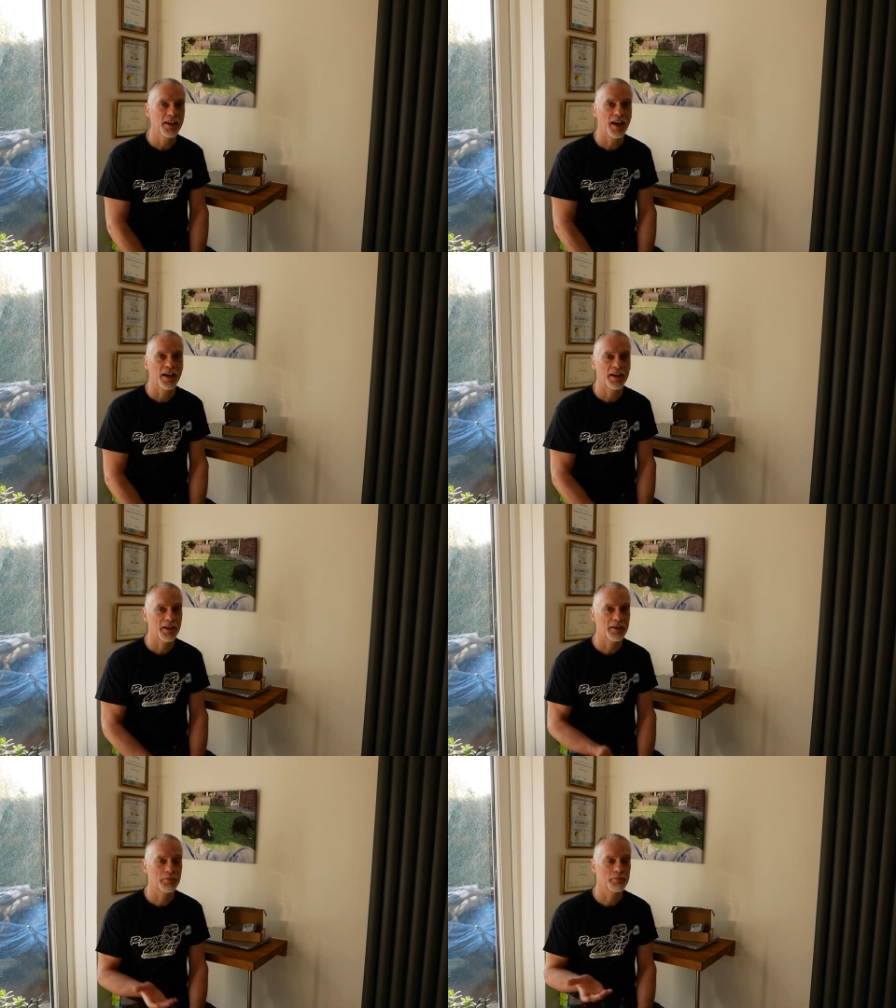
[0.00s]

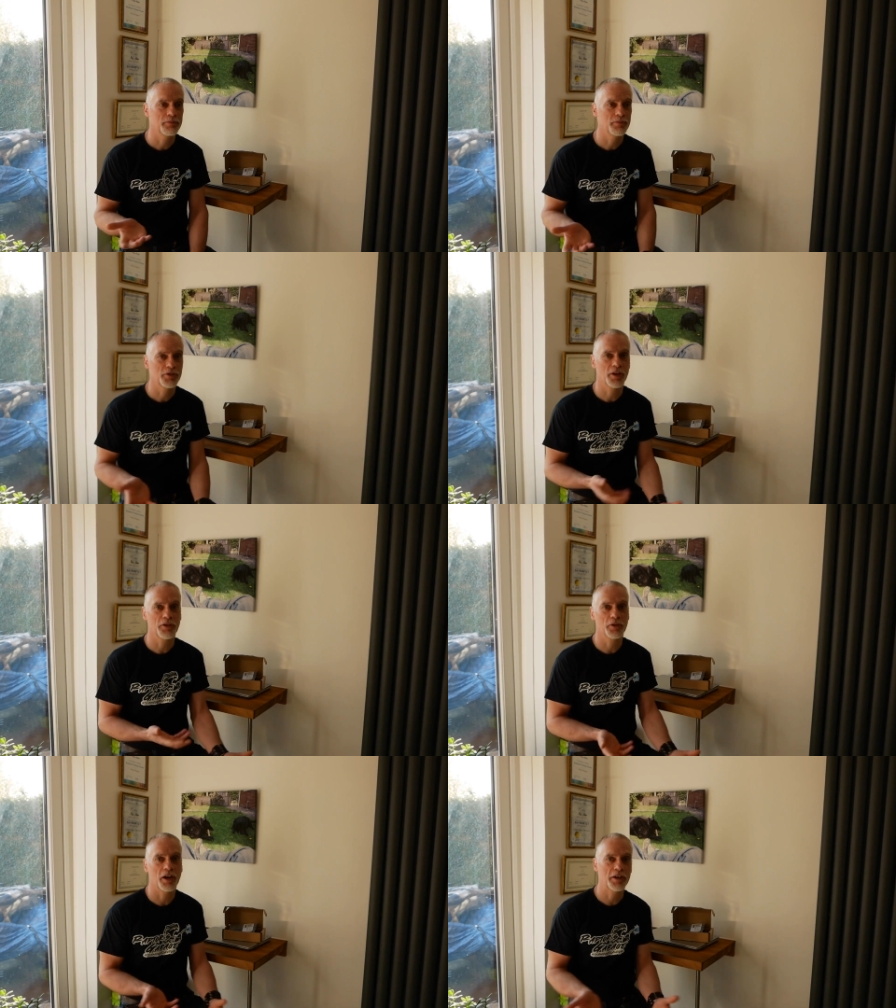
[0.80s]
Um, so I
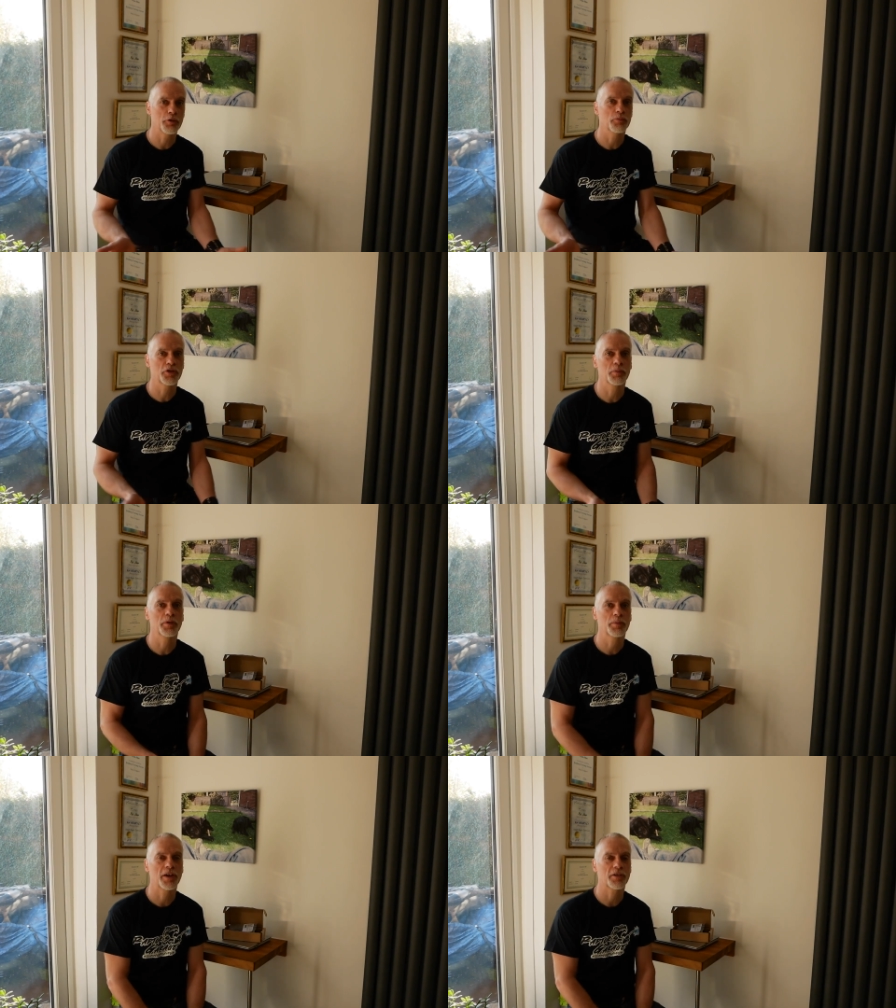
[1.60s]
thought I'd open some of
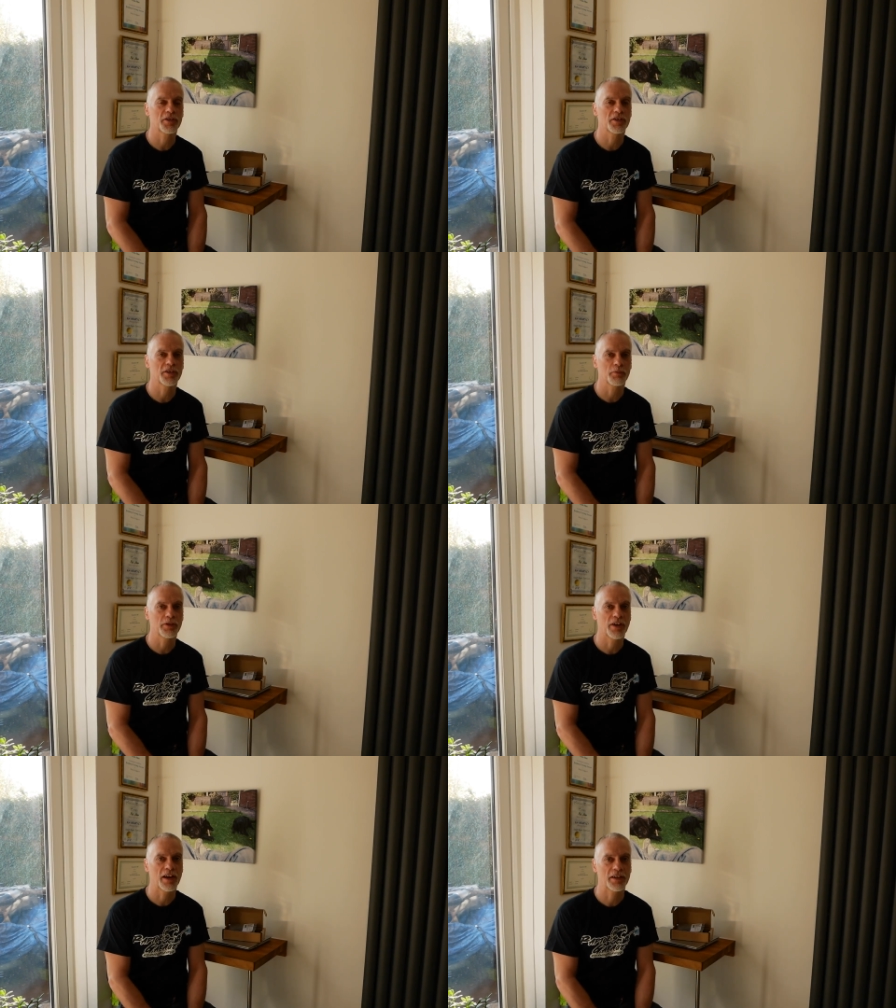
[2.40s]
the boxes that
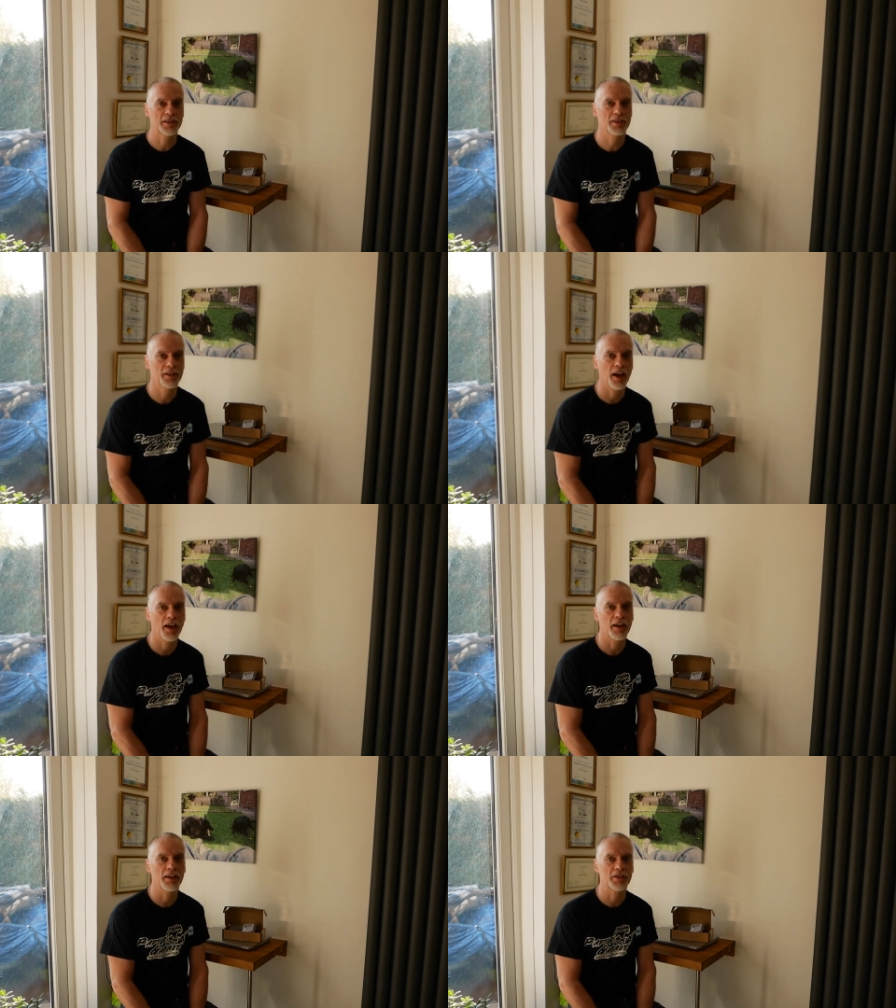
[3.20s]
we've had
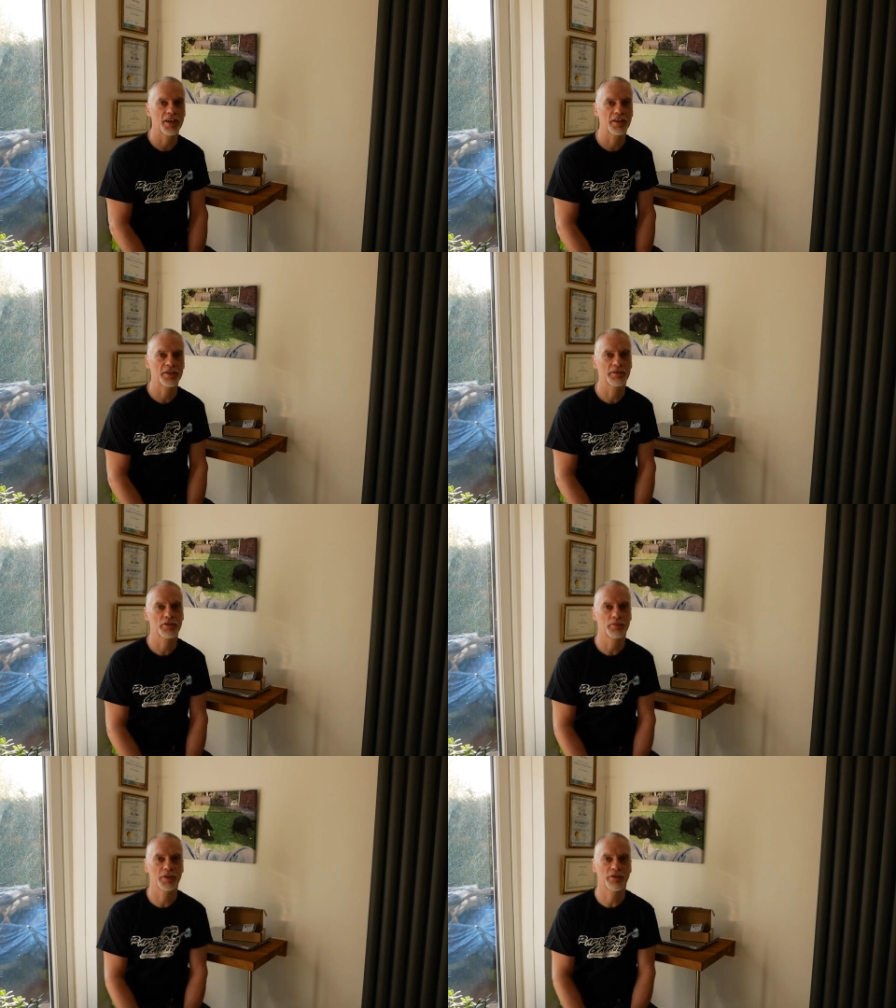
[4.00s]
uh, sent to us
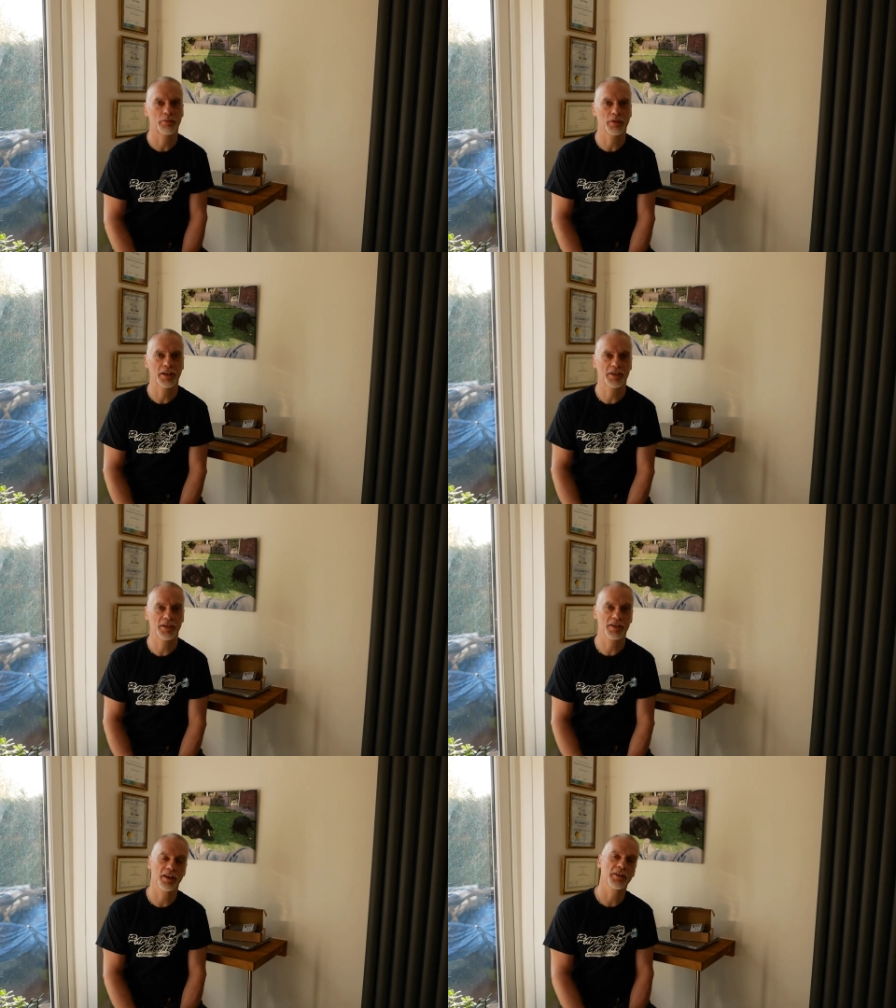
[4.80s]
from different
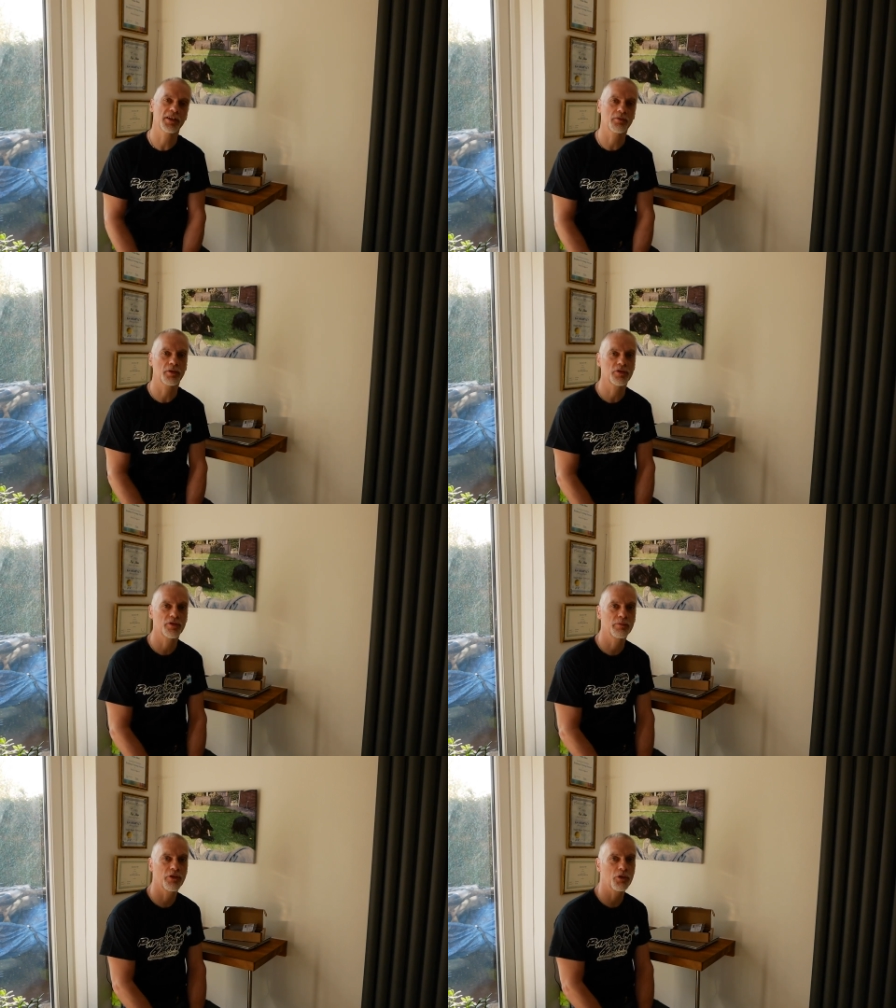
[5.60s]
places, and this one's
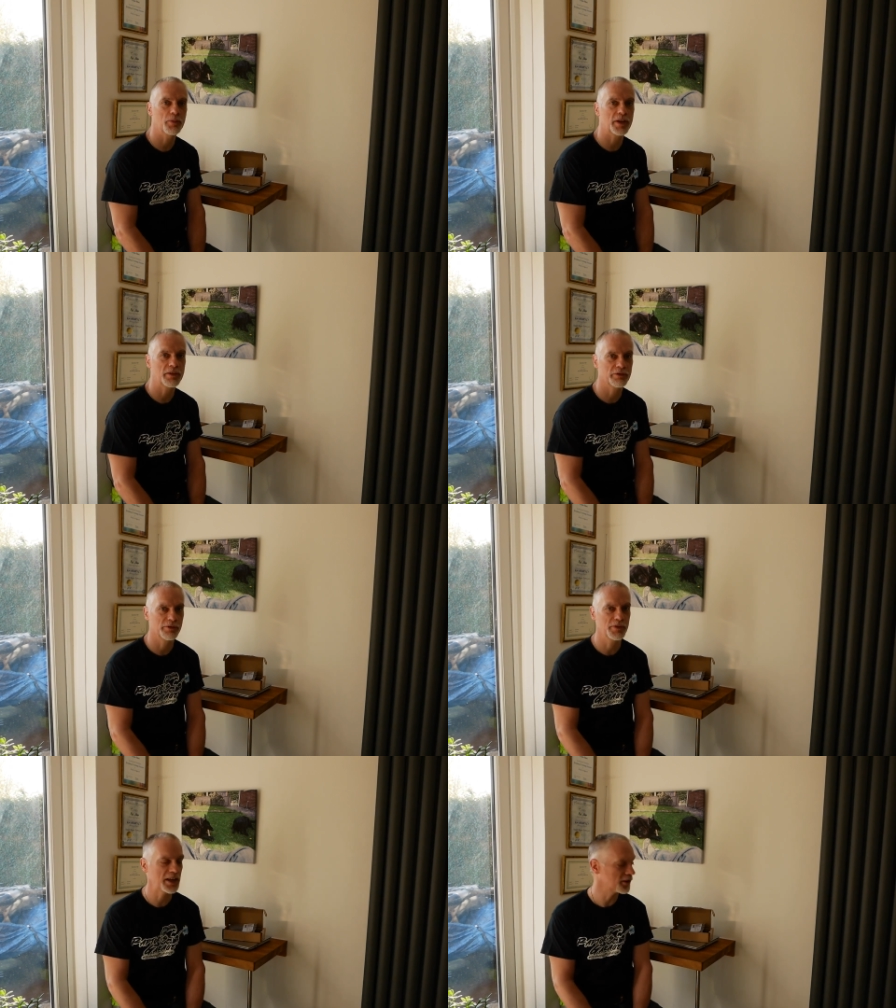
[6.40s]
from Fourby,
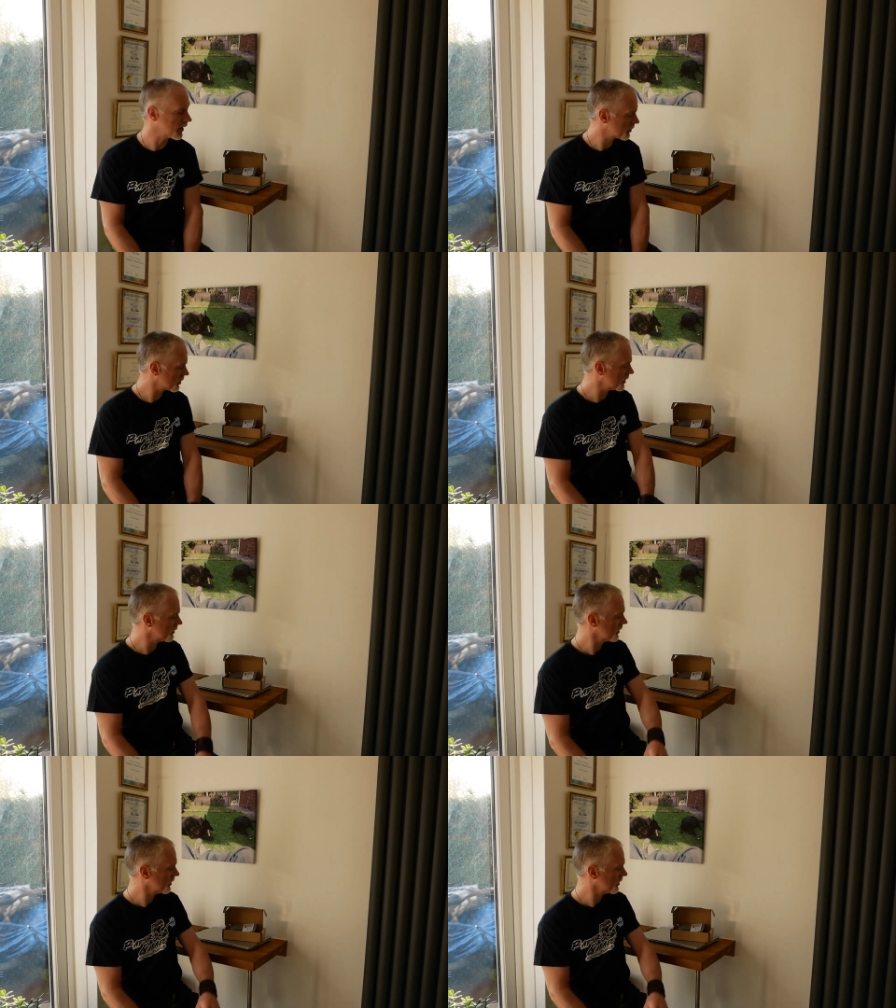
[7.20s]
from Neil actually.